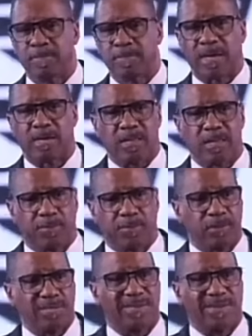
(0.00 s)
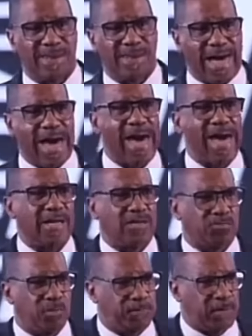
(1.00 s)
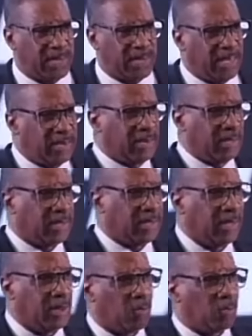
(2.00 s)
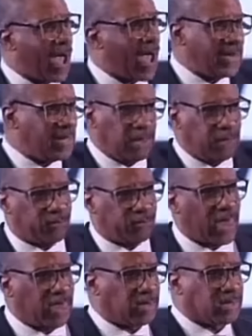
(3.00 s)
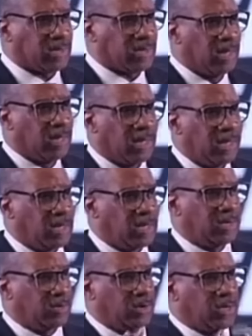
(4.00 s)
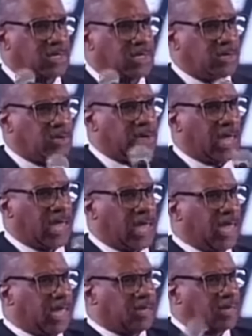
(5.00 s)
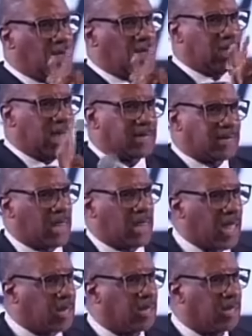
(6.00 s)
That other person lies repeatedly, right in your face, and then do their hands all like that.